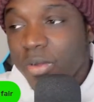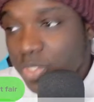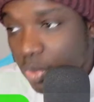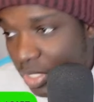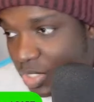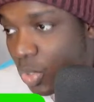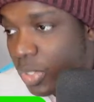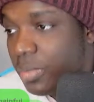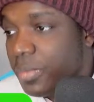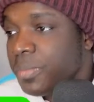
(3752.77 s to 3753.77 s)
So it's good.
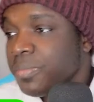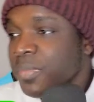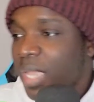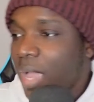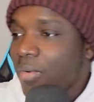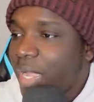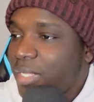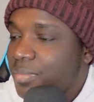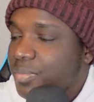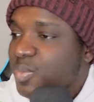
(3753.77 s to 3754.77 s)
All right.